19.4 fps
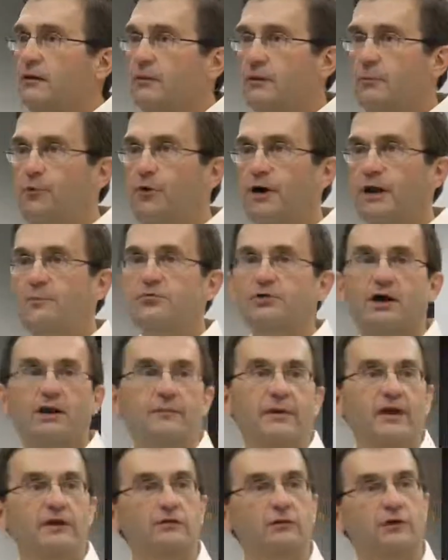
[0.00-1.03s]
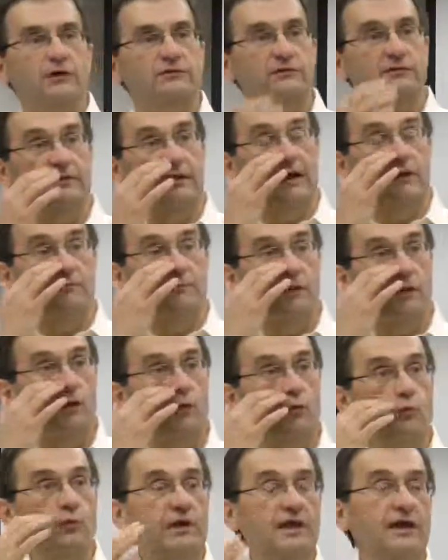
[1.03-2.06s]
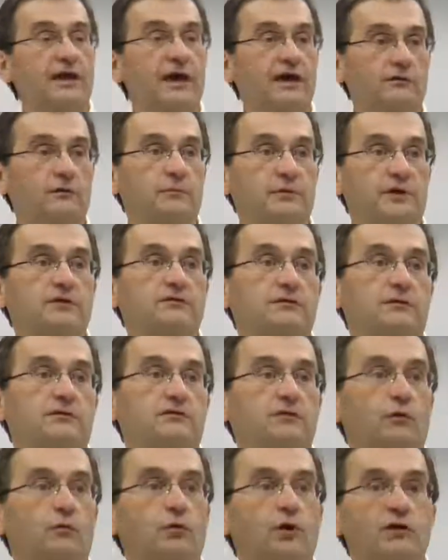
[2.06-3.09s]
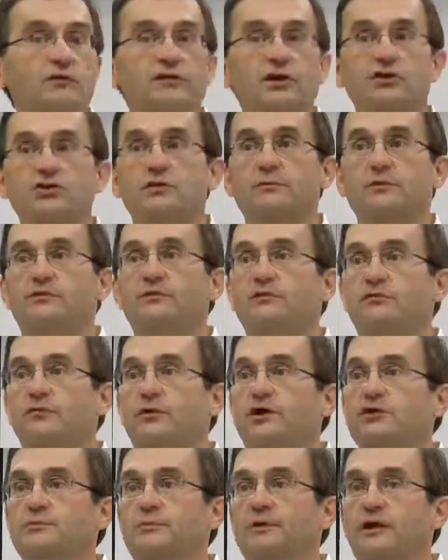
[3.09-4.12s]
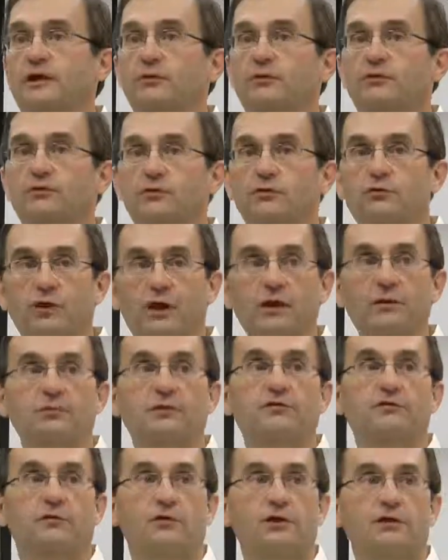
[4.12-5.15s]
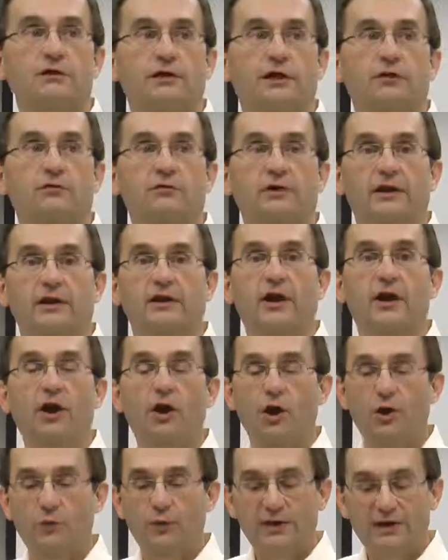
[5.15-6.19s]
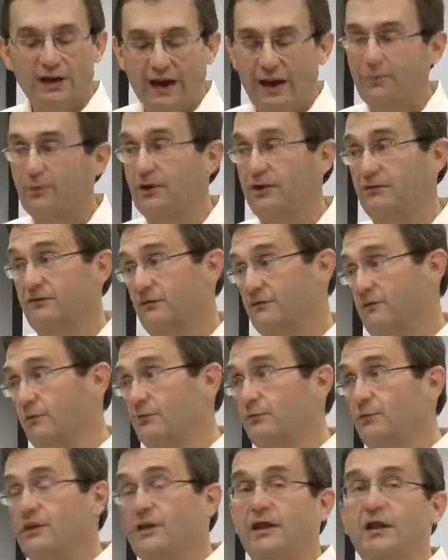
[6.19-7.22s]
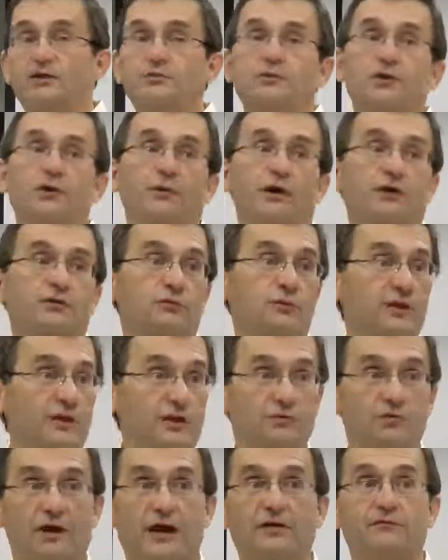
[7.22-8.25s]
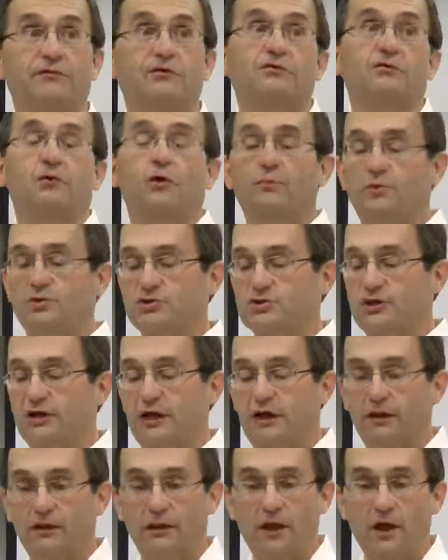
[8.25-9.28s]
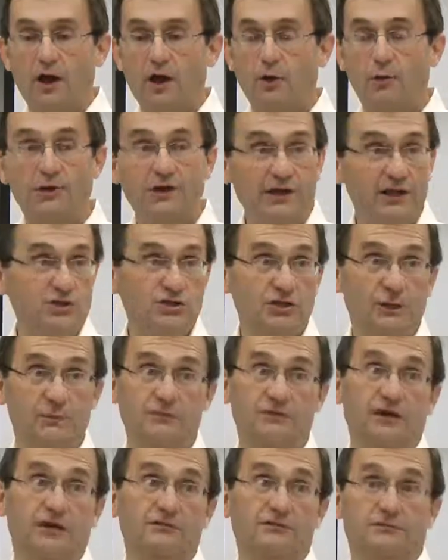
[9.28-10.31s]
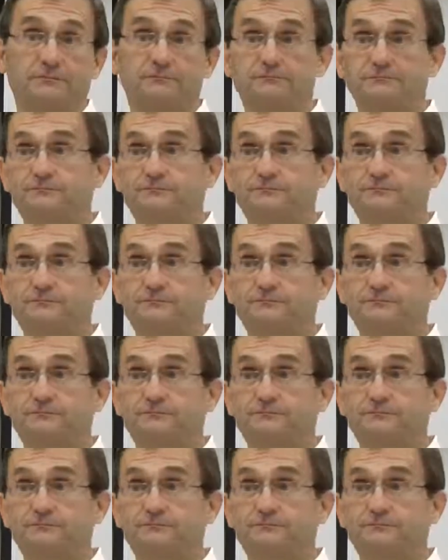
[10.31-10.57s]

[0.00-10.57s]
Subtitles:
The point I'm trying to make though is that we as a business, the workstation business for HP was incredibly vertically integrated. We did operating systems, we did HPUX, we did drivers for OpenGL, we did chipsets.